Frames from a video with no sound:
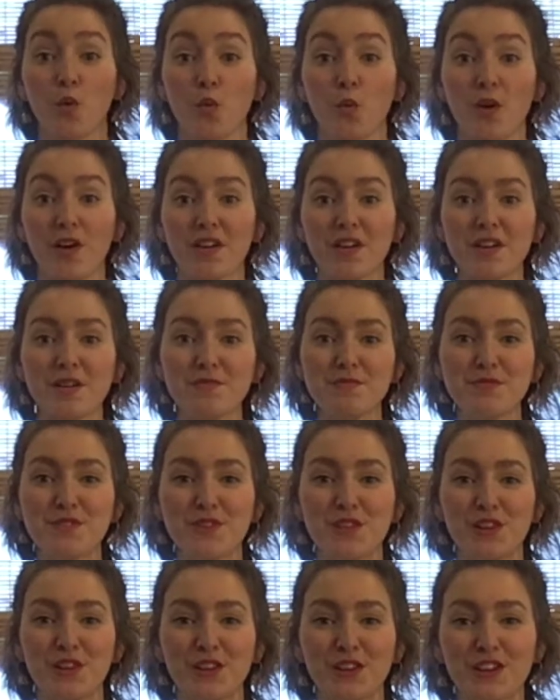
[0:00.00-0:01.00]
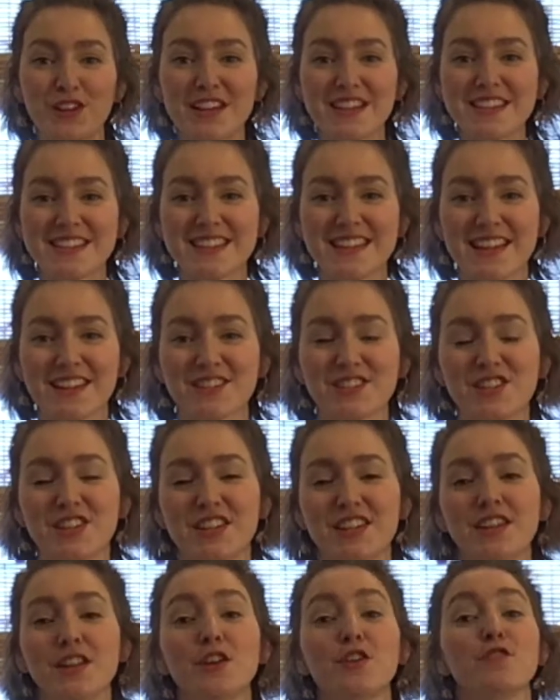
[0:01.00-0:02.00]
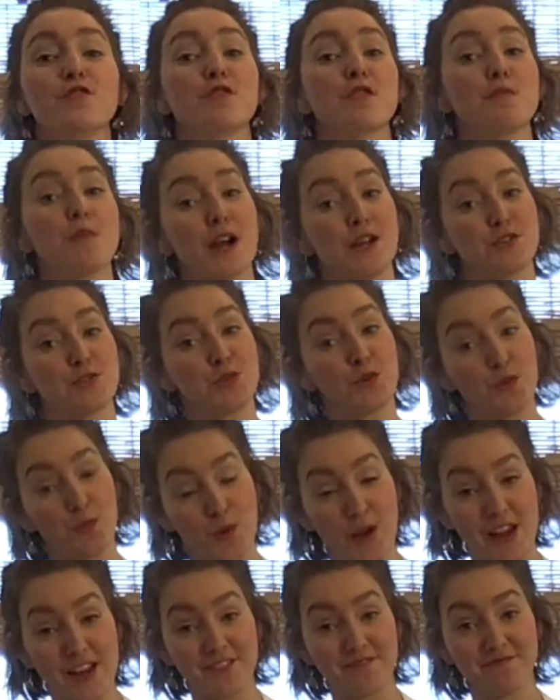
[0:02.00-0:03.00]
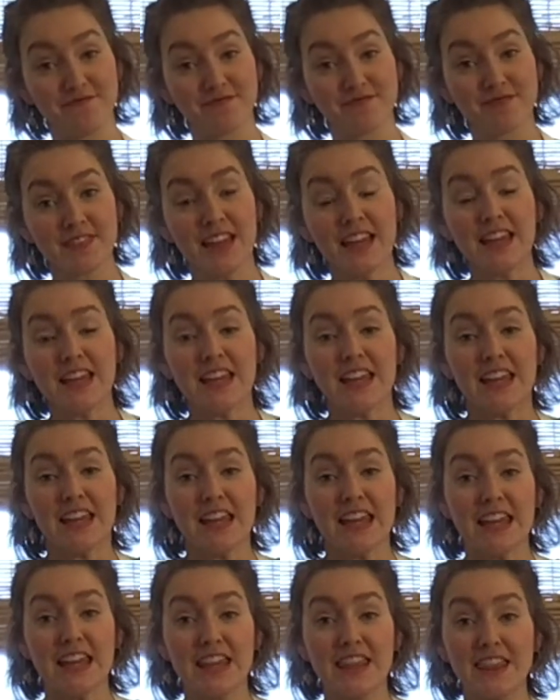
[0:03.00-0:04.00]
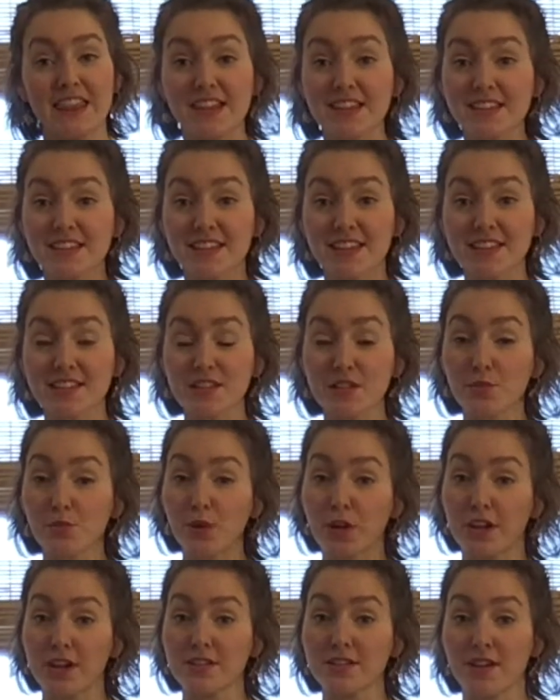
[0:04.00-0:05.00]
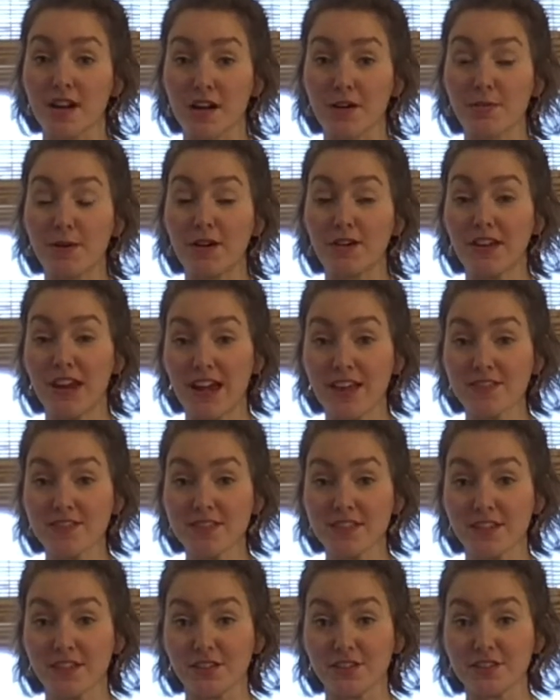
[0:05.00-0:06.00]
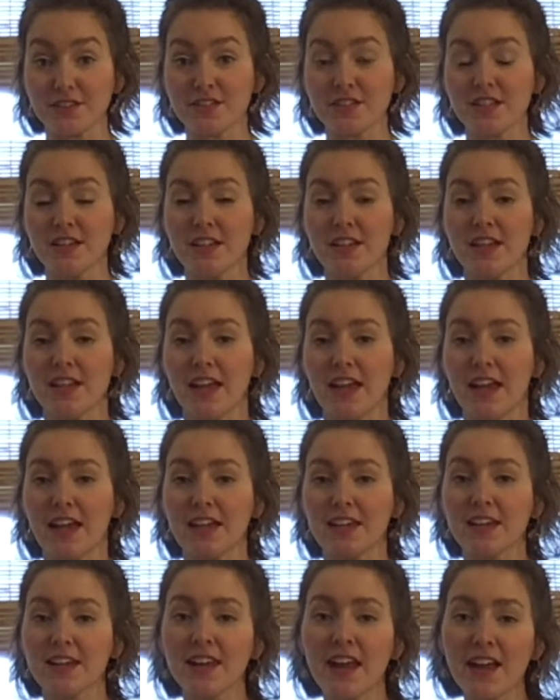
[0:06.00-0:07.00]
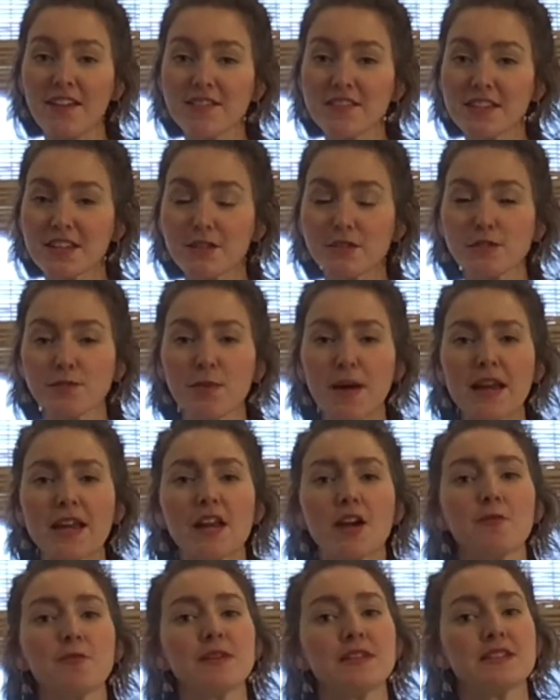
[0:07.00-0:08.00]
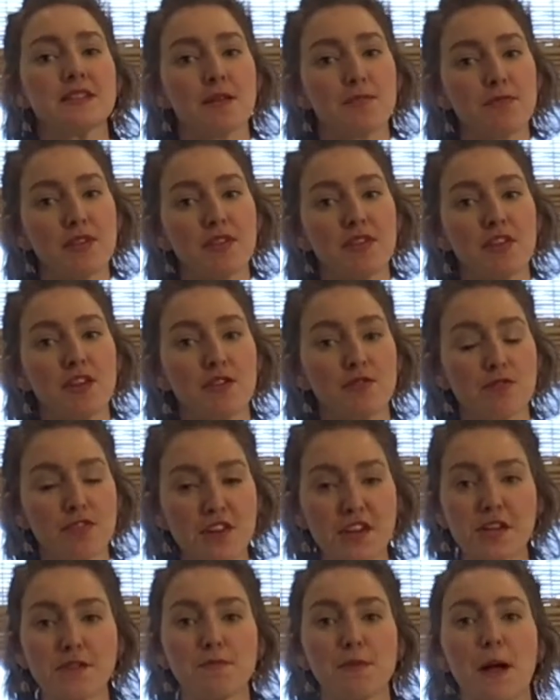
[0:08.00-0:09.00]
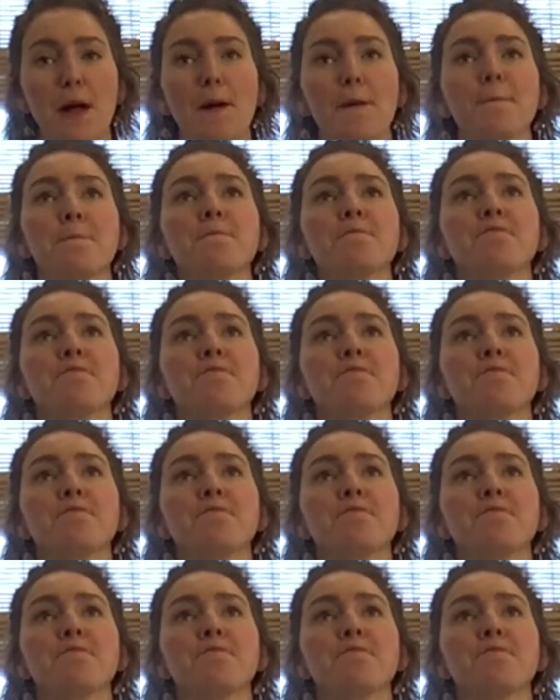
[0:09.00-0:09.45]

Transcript: Welcome to the Learn It section for Module 1. In this lesson, we're going to talk about knife skills. And knife skills might not be something that you think about